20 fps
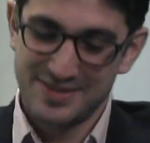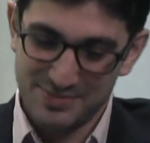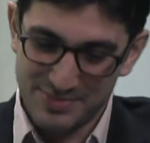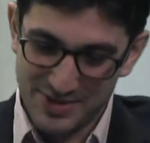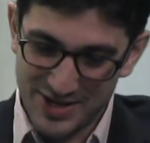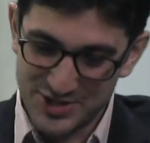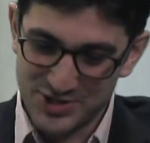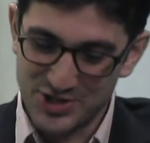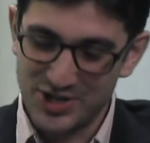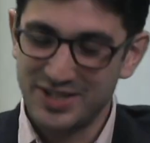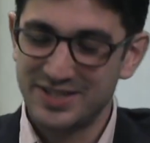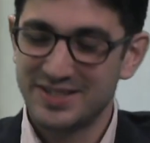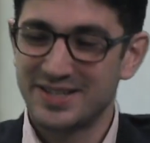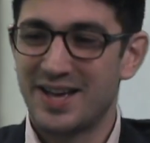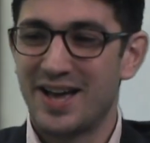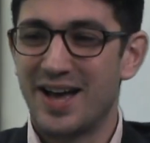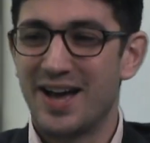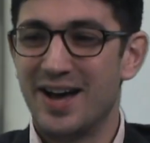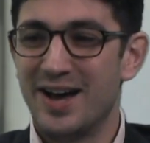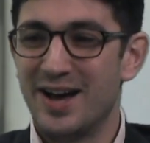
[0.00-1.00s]
Pleasure.
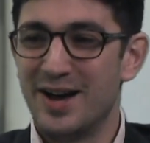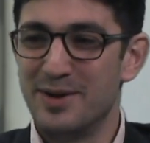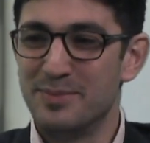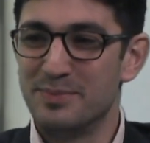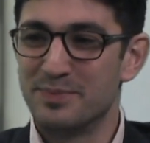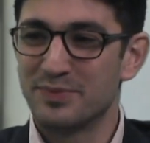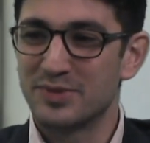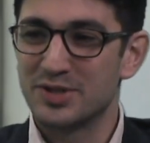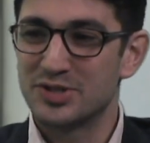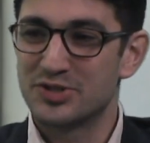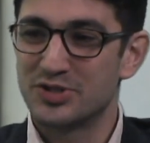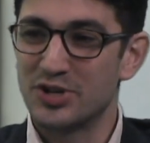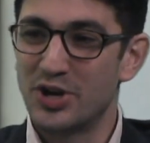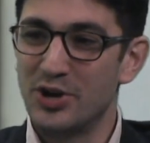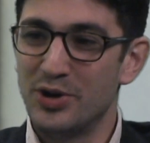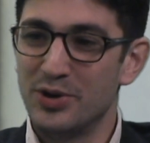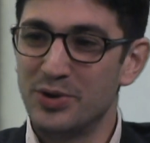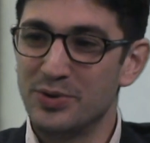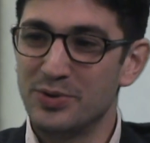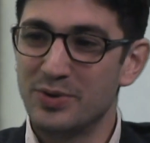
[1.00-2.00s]
Um,
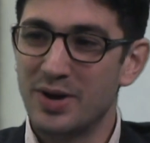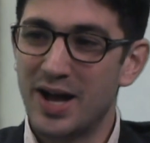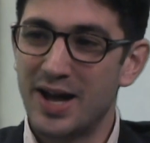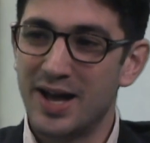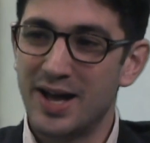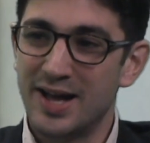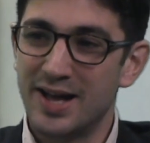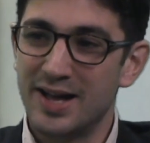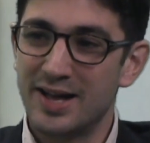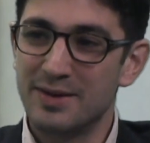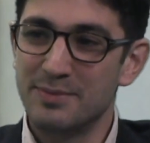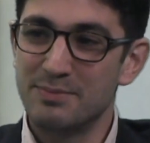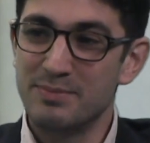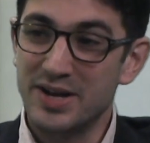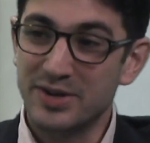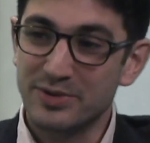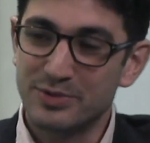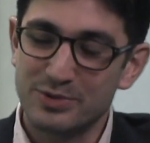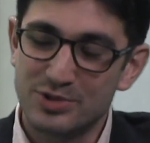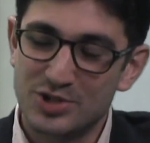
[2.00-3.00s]
so, uh,
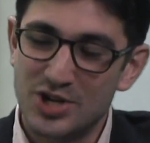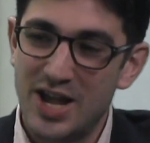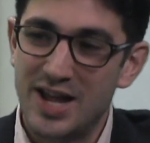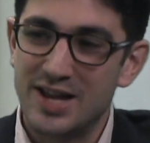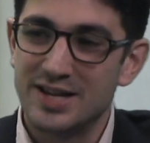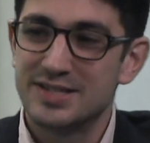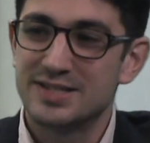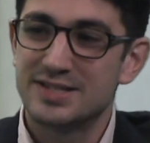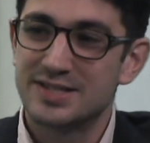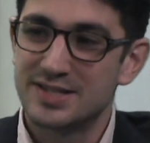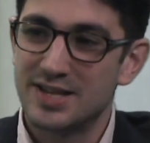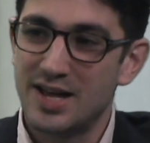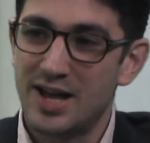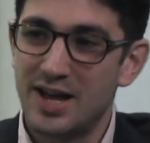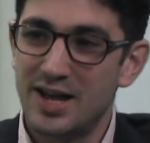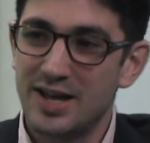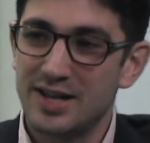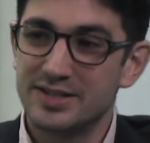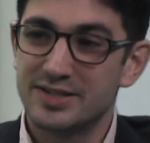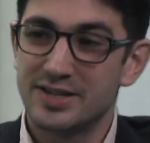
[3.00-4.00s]
Medical Chain is,
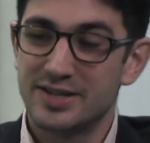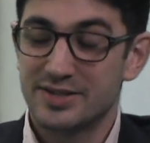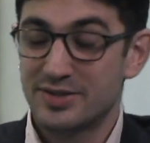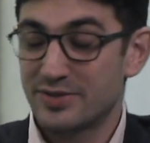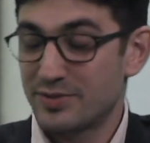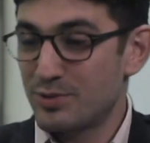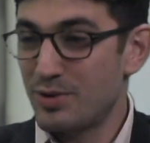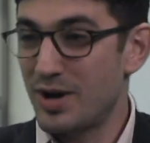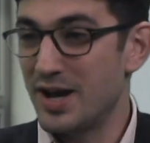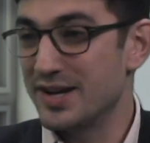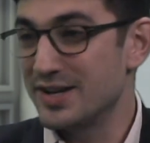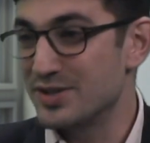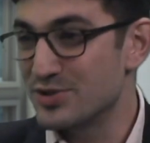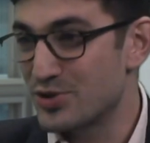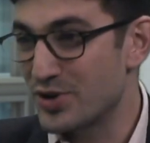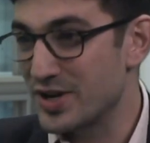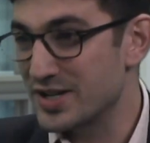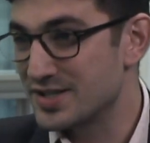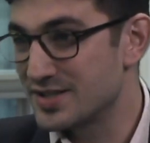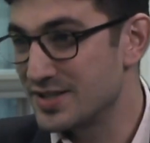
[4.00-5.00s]
uh, is, is, quite an
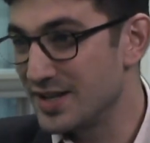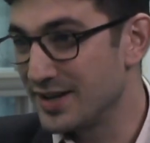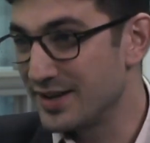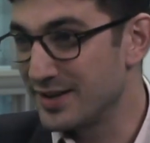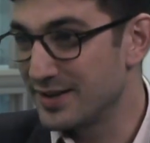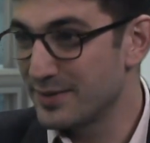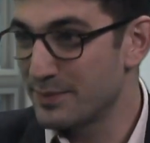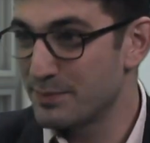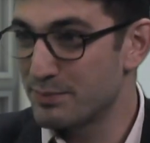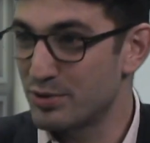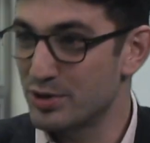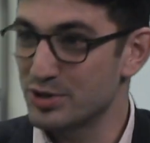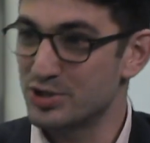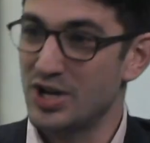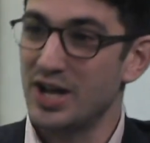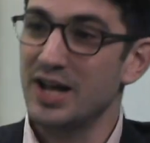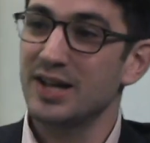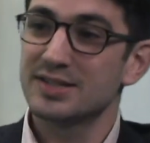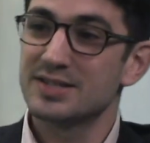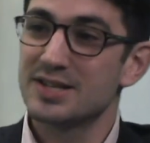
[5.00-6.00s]
interesting
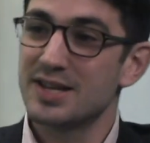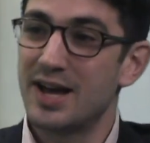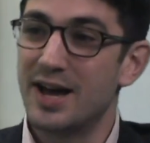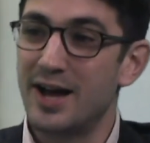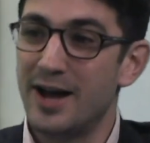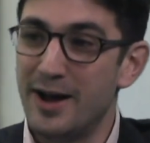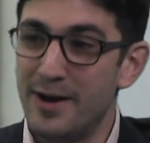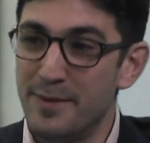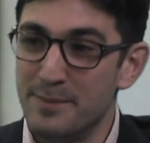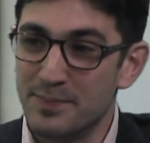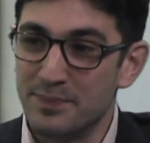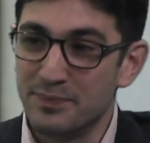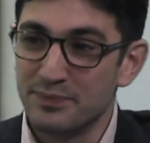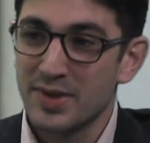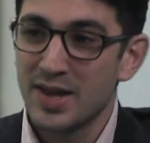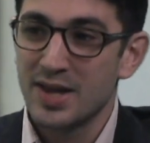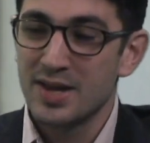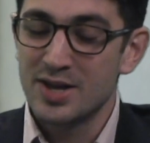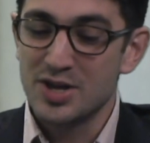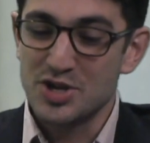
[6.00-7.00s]
project. Um,
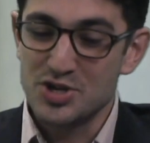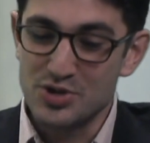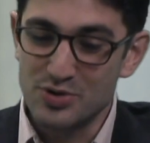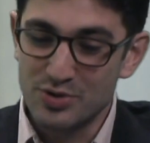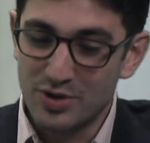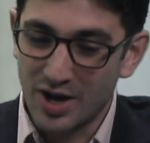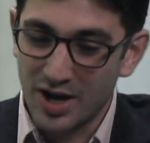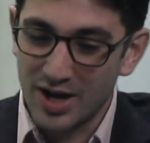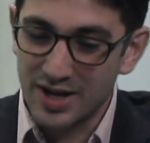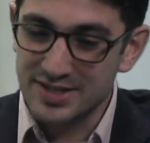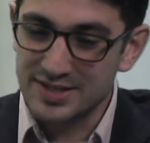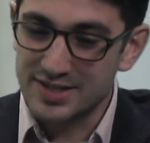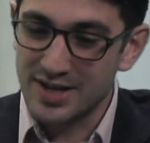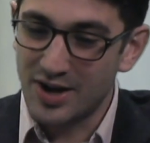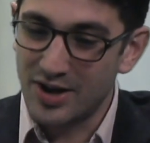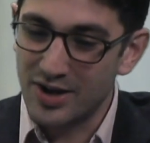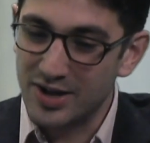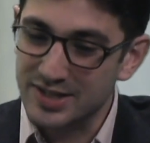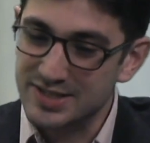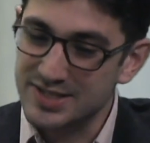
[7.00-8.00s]
you guys
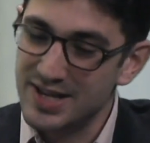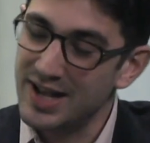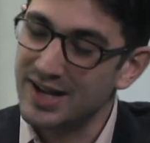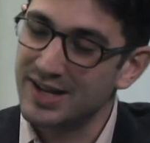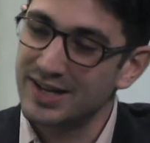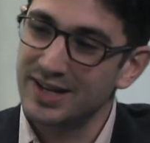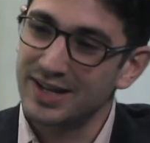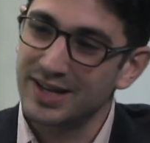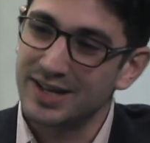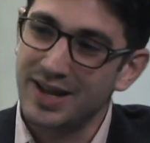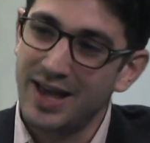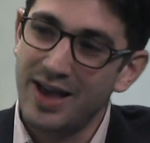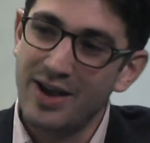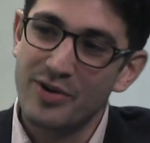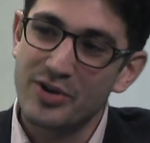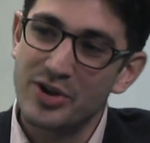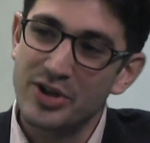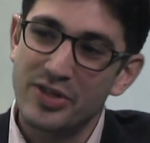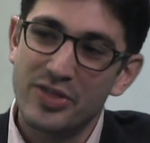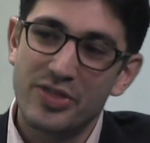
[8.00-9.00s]
are tackling an
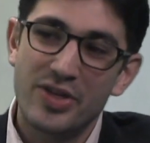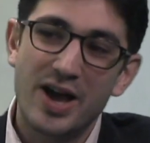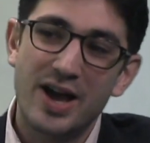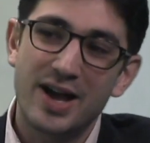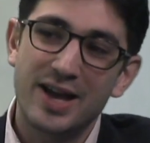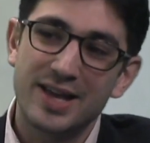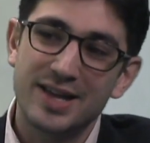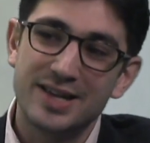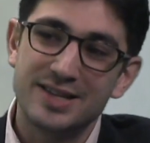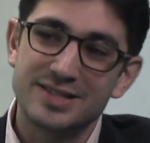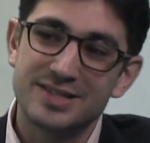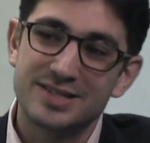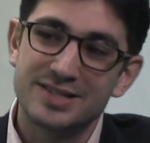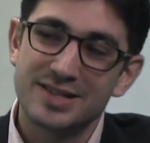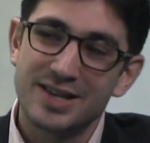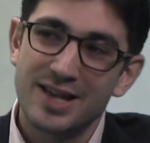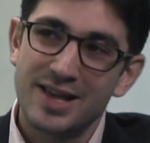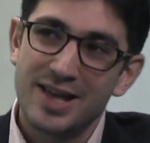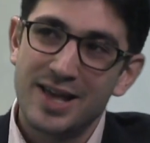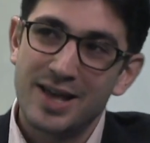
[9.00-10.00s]
area that
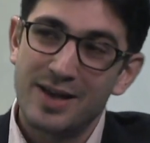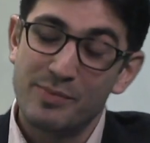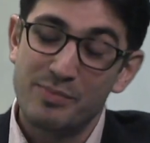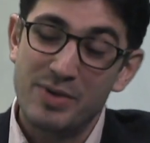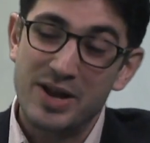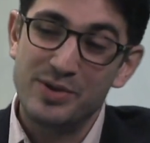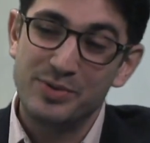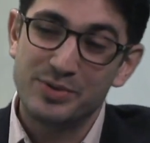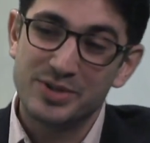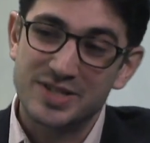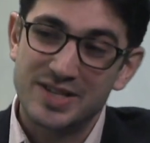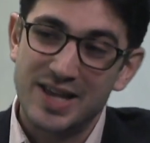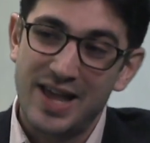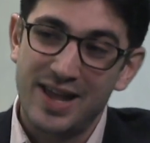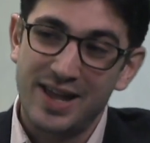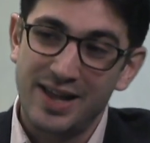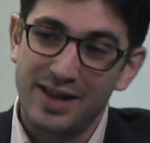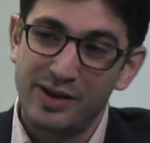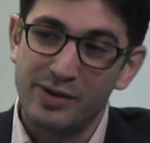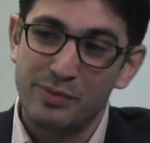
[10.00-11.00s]
is many would
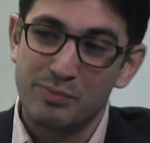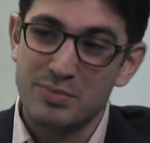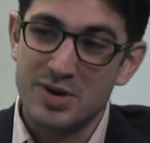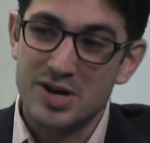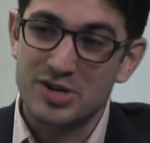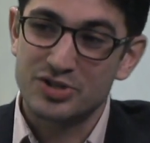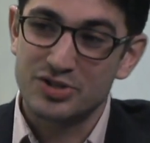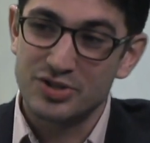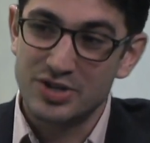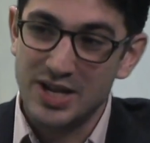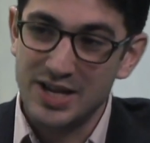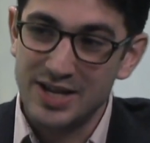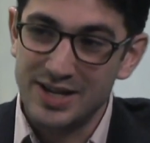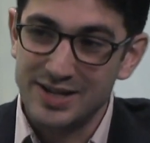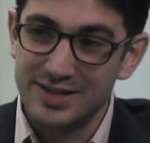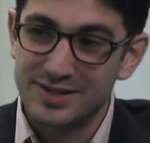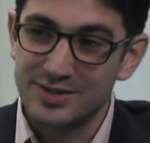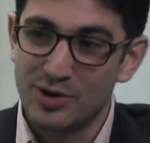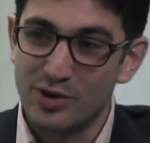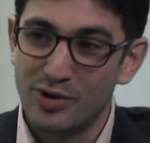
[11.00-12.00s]
say in much
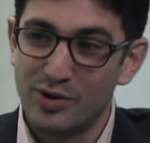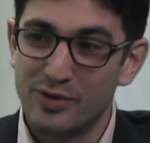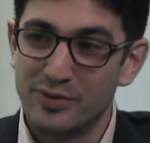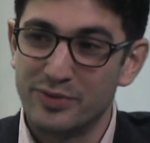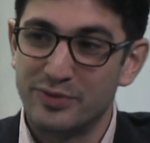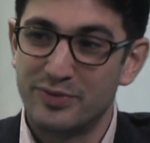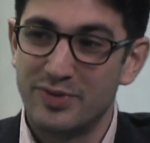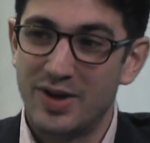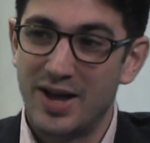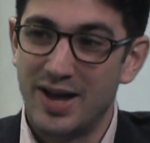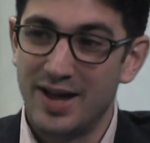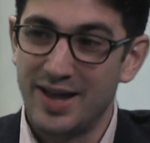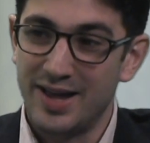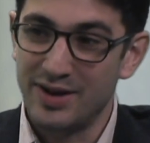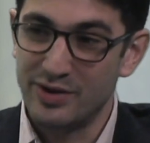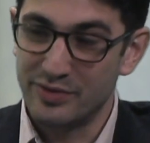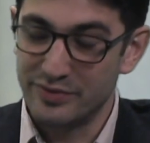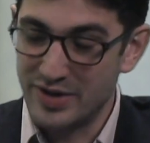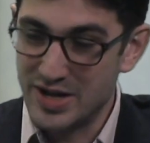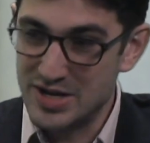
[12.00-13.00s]
need of uh,
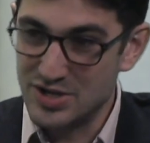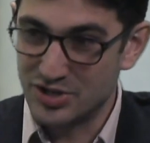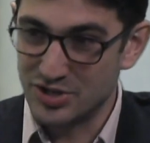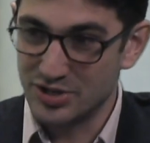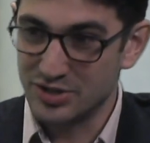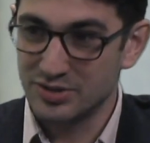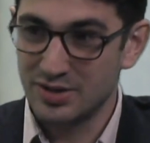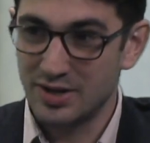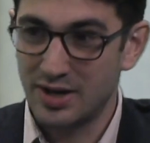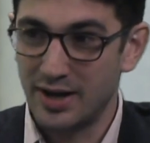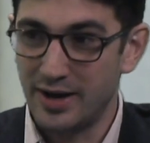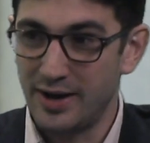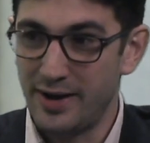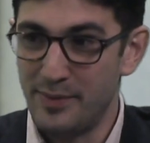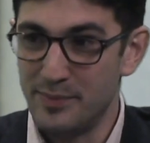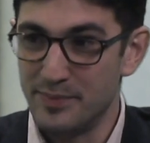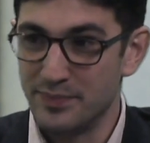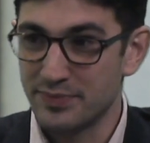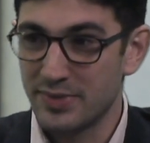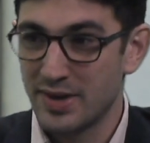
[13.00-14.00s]
innovation,
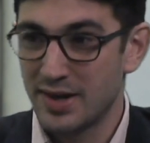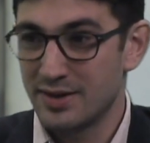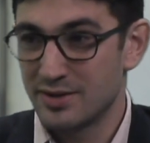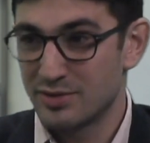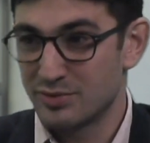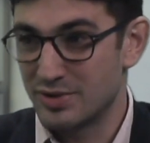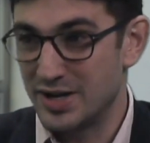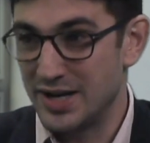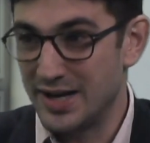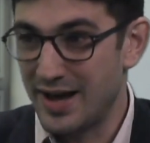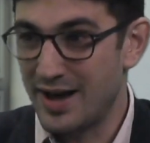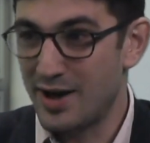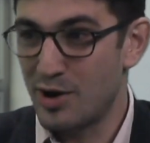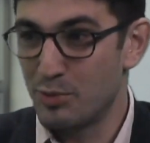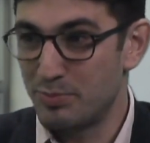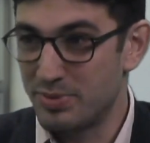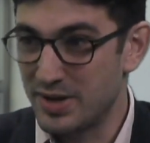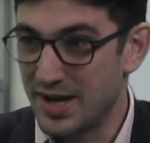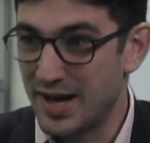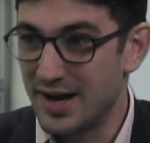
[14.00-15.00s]
um, really
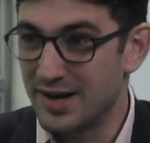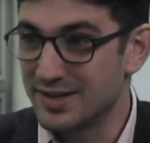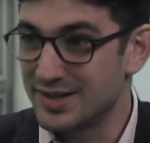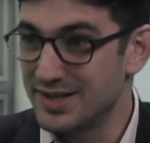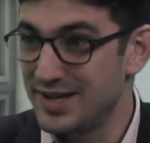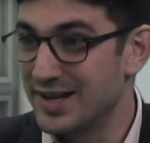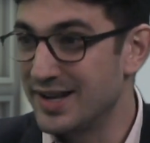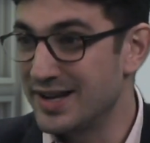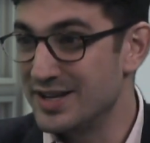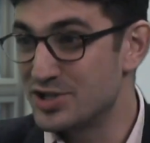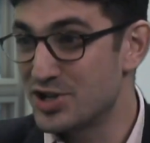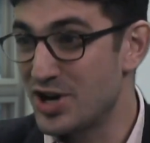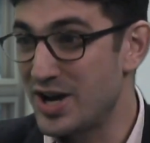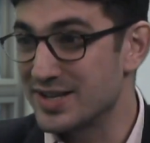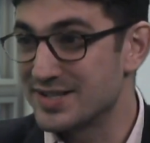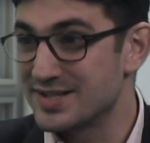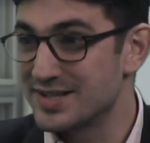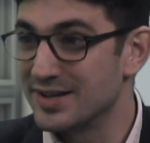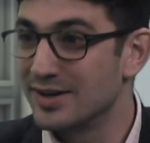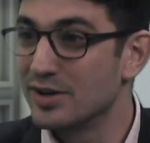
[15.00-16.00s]
helping out the
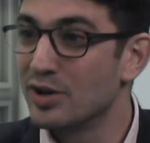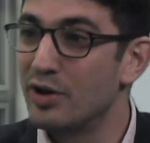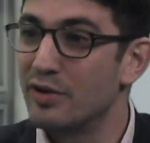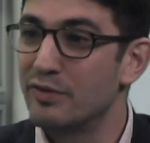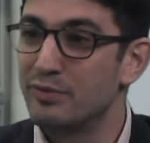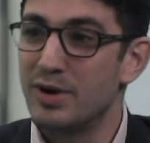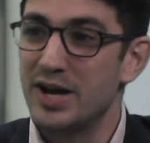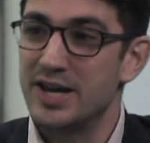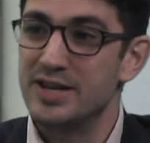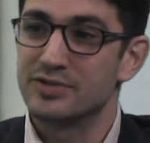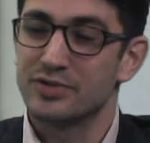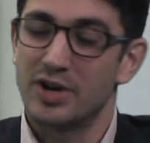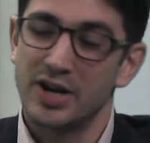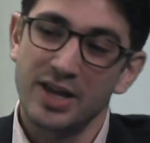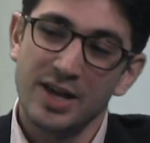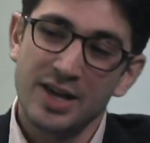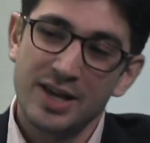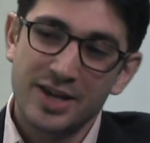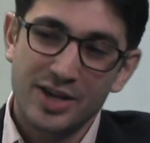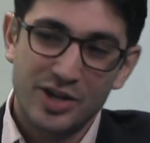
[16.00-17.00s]
NHS in a lot of ways, right?